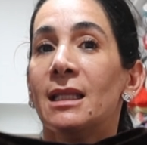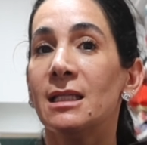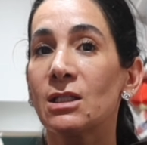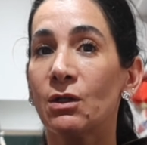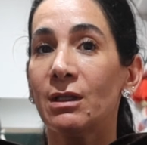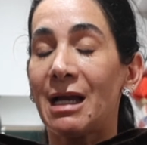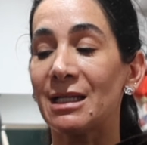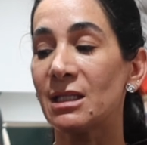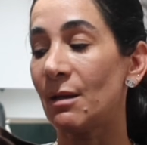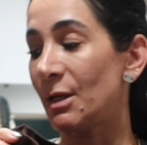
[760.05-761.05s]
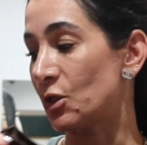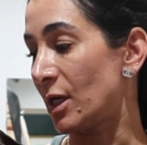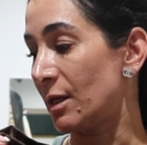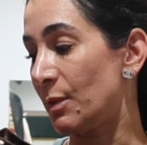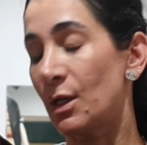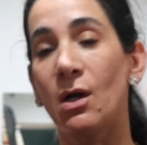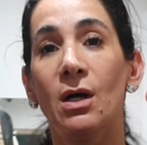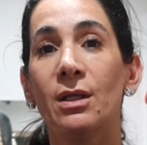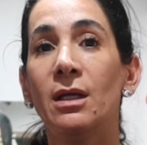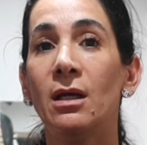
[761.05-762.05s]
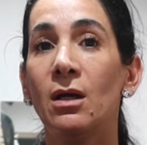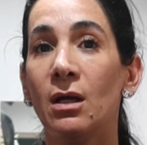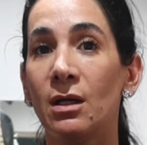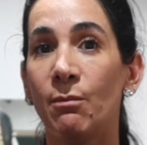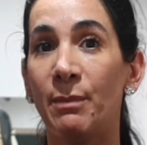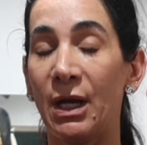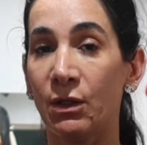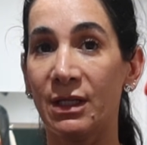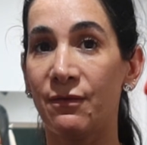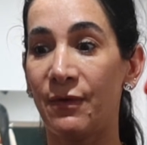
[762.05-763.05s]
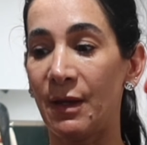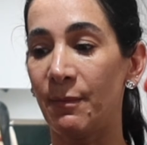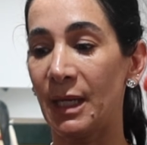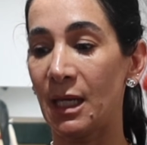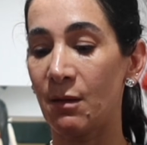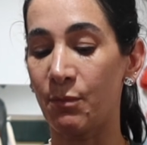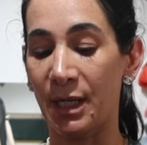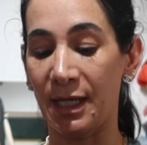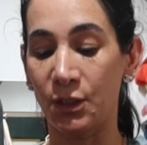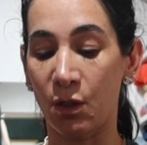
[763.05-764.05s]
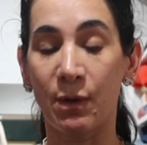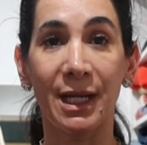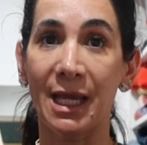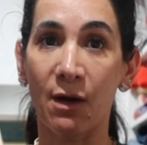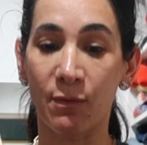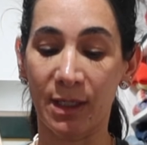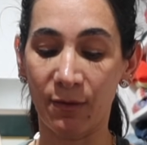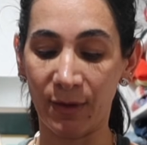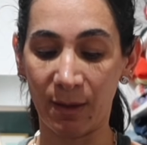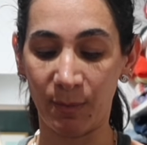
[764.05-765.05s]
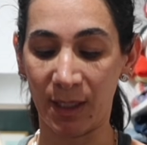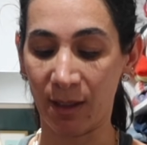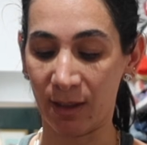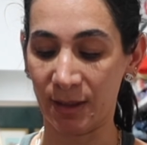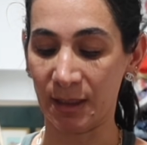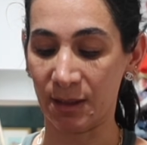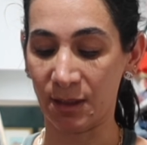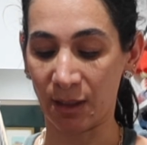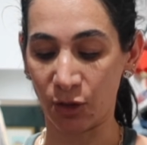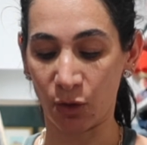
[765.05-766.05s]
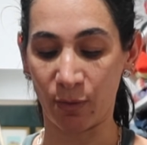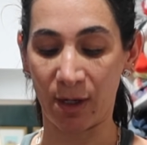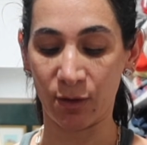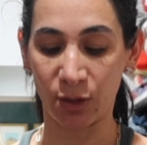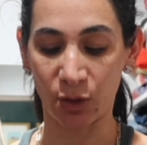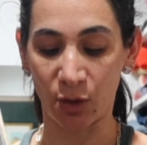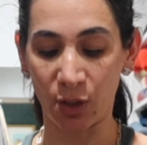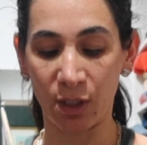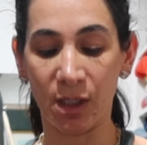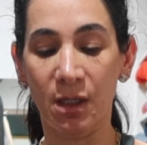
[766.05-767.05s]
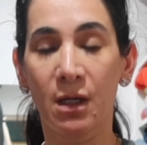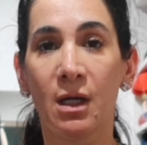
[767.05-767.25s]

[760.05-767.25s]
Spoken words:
This skirt last time I tried to put on barely fit me, but I don't want to get rid of it because it's such a rare skirt.